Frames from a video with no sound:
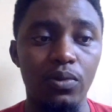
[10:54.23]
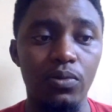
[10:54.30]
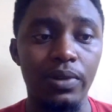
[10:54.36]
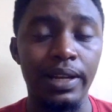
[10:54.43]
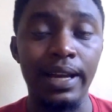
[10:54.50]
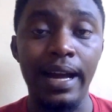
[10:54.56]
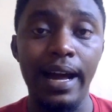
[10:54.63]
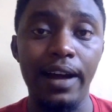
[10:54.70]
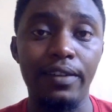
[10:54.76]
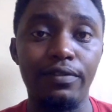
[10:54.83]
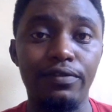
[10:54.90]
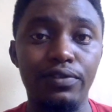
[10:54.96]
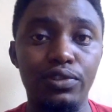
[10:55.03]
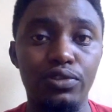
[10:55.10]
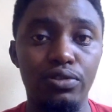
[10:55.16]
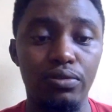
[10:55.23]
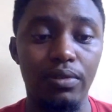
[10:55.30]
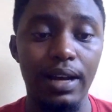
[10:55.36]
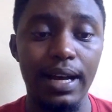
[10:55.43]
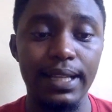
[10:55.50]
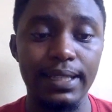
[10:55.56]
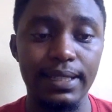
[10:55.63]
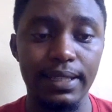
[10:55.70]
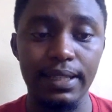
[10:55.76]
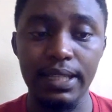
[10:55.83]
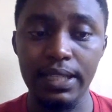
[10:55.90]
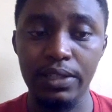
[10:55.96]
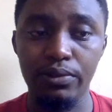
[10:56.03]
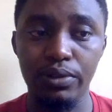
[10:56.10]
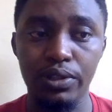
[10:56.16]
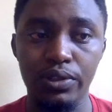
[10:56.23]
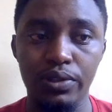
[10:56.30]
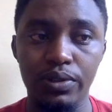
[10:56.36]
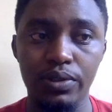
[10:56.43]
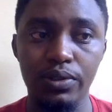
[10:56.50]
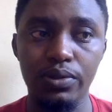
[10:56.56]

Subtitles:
will have to answer these questions.